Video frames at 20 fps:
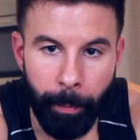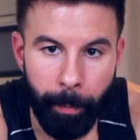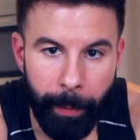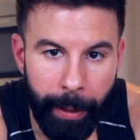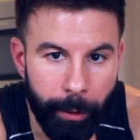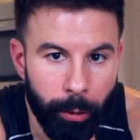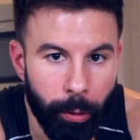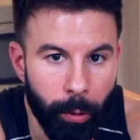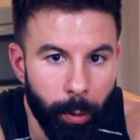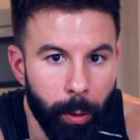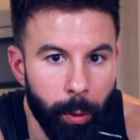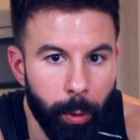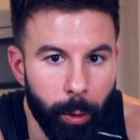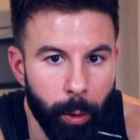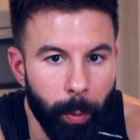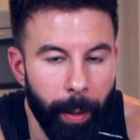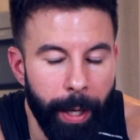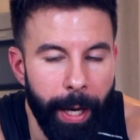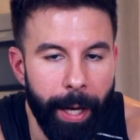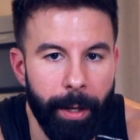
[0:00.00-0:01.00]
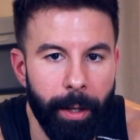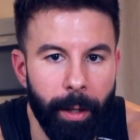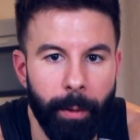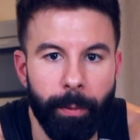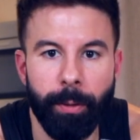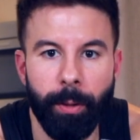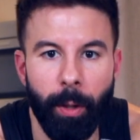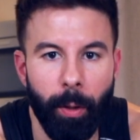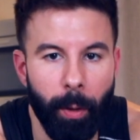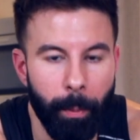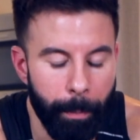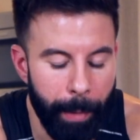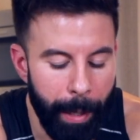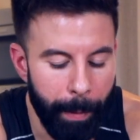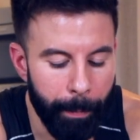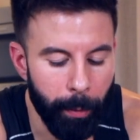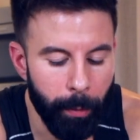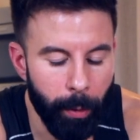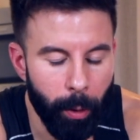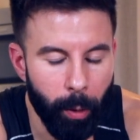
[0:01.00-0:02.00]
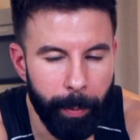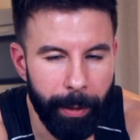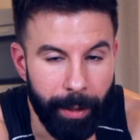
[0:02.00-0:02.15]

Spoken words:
Make sure you do add enough salt and pepper though,